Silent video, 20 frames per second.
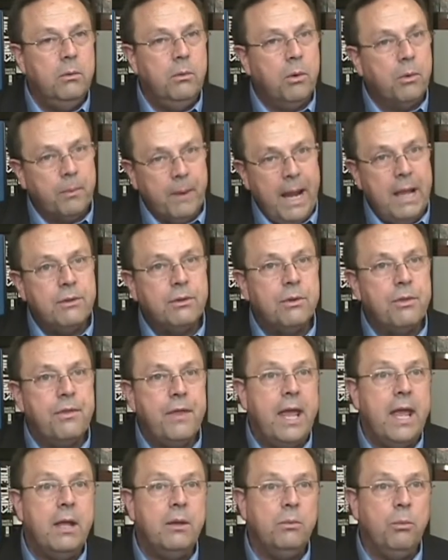Well, rather
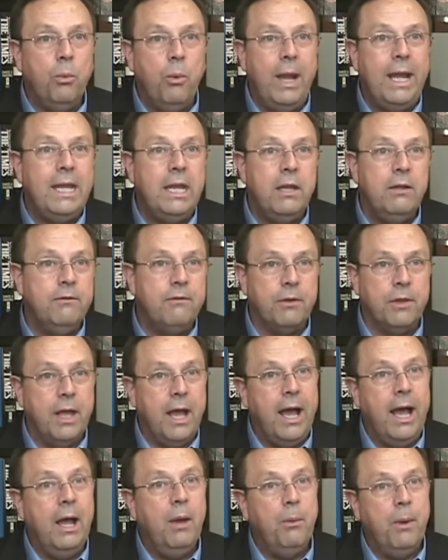than waiting for the
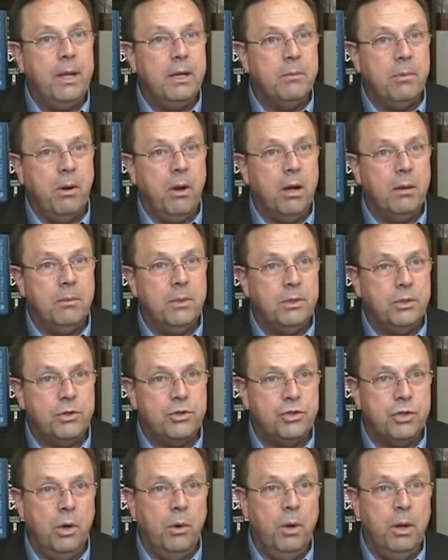highway department to
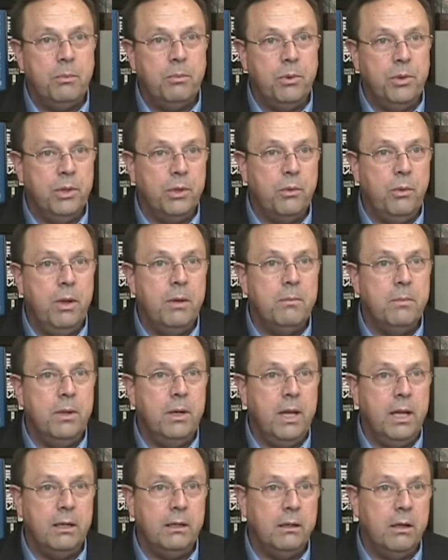show up with
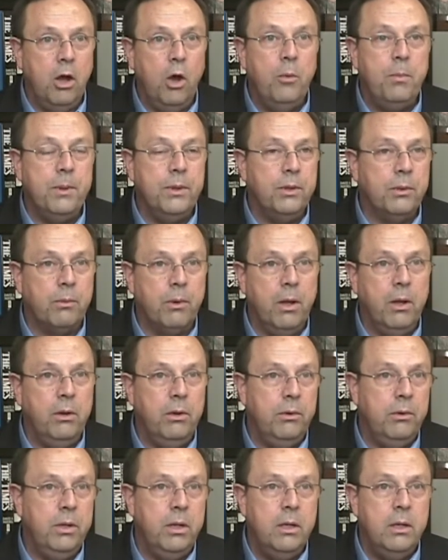equipment and open the
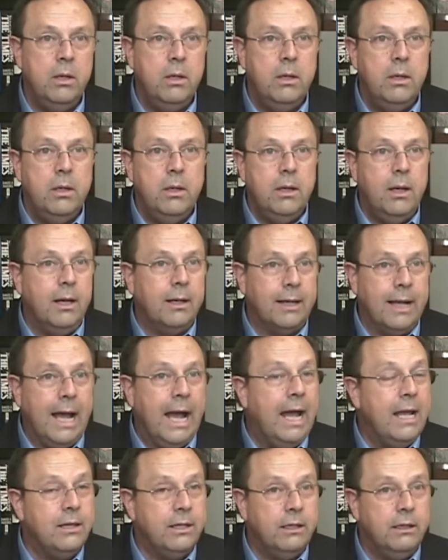road, a
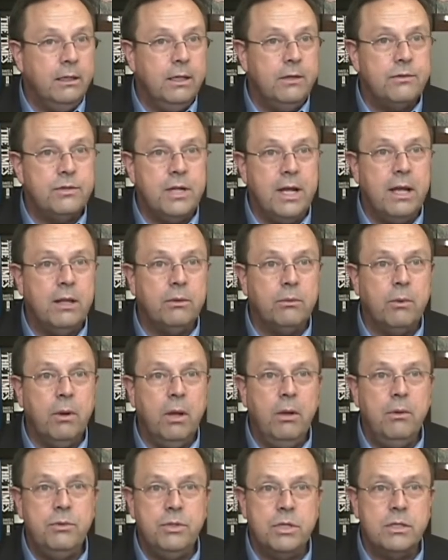guy that lives down the
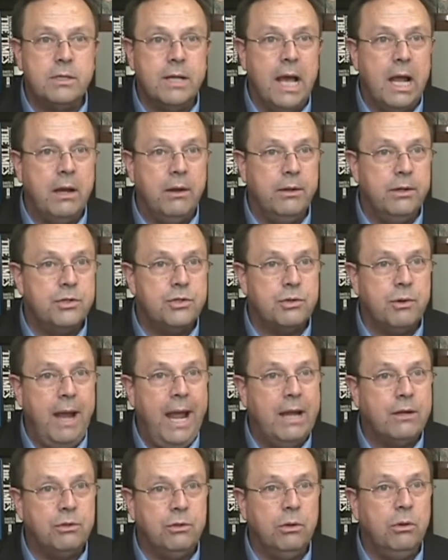road just got on his
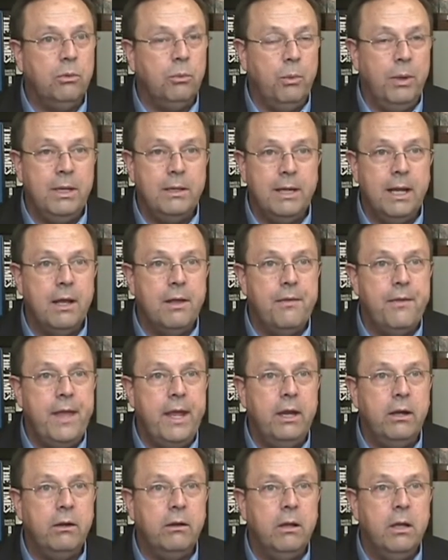tractor, went down
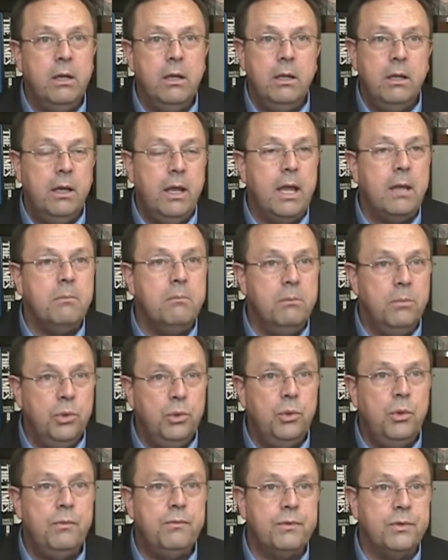there, and
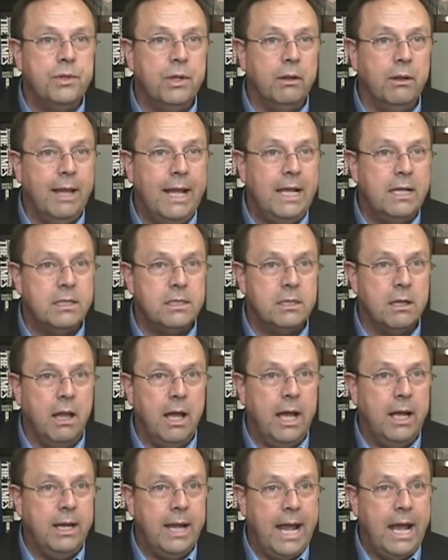moved the
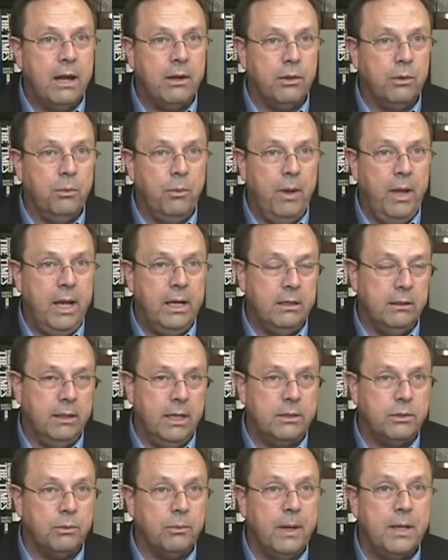landslide out of the way to let the